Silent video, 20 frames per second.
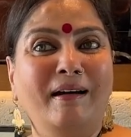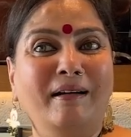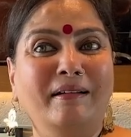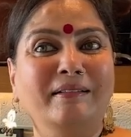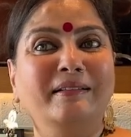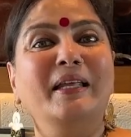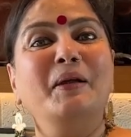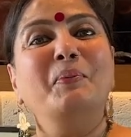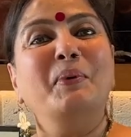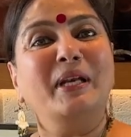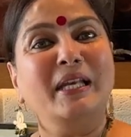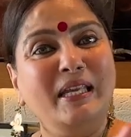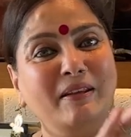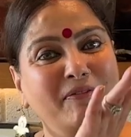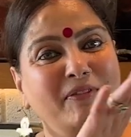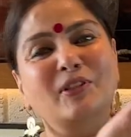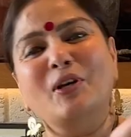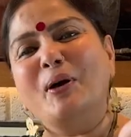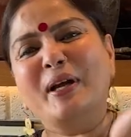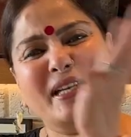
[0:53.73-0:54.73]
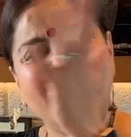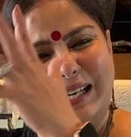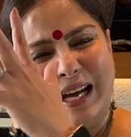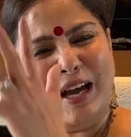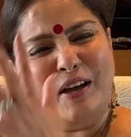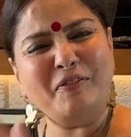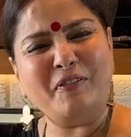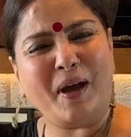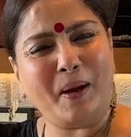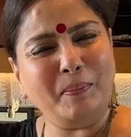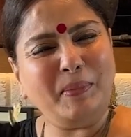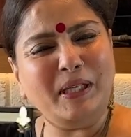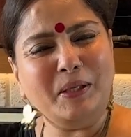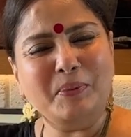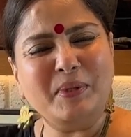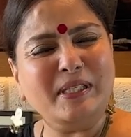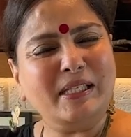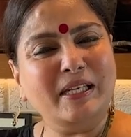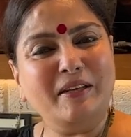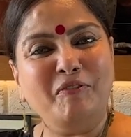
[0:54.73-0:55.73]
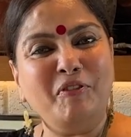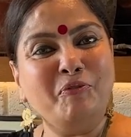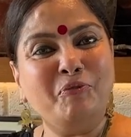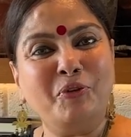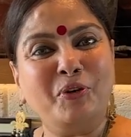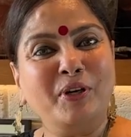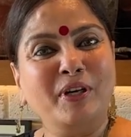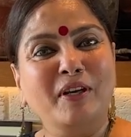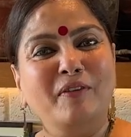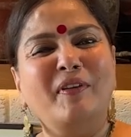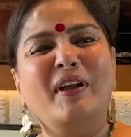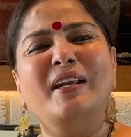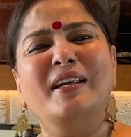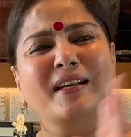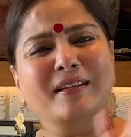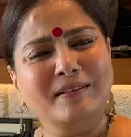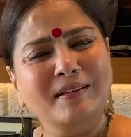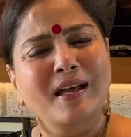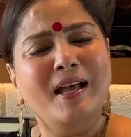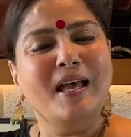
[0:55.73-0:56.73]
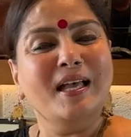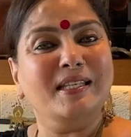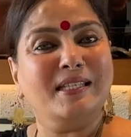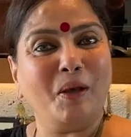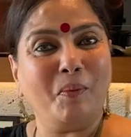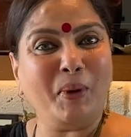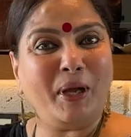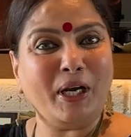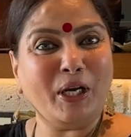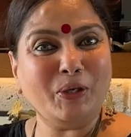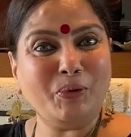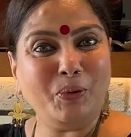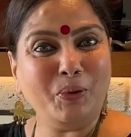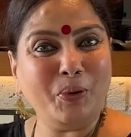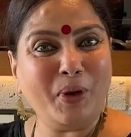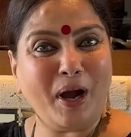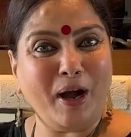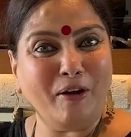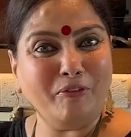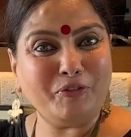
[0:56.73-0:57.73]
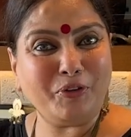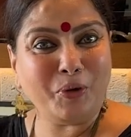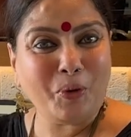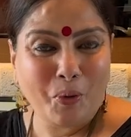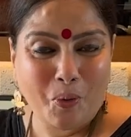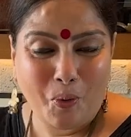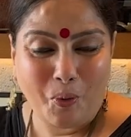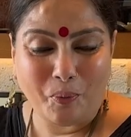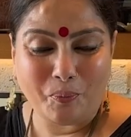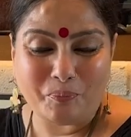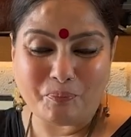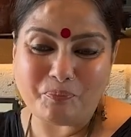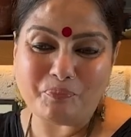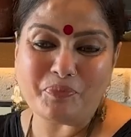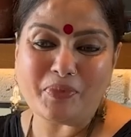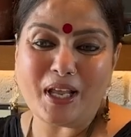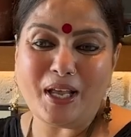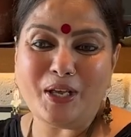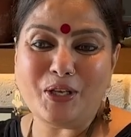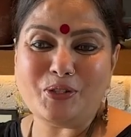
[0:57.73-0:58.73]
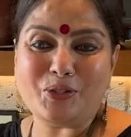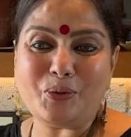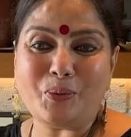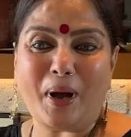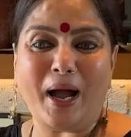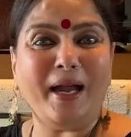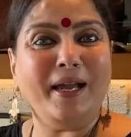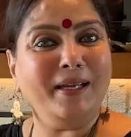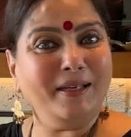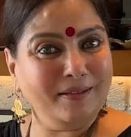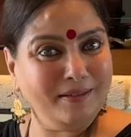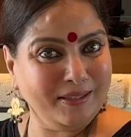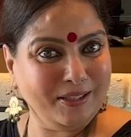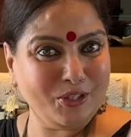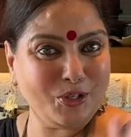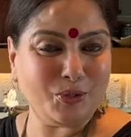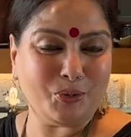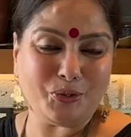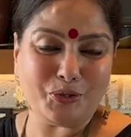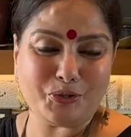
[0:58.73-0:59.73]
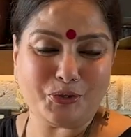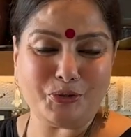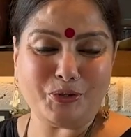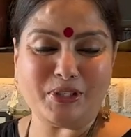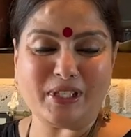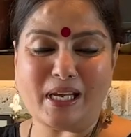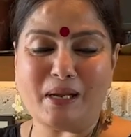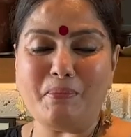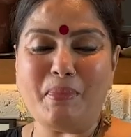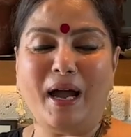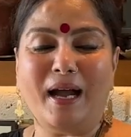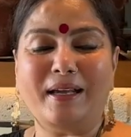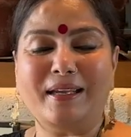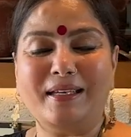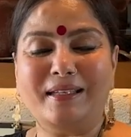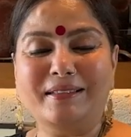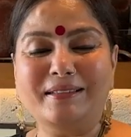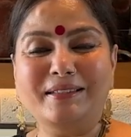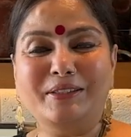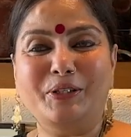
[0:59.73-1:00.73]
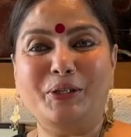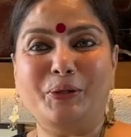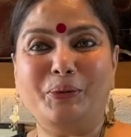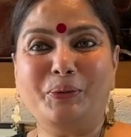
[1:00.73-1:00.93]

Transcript: The entire family was leaving for an event and someone had to look after home. So I chose to stay back and,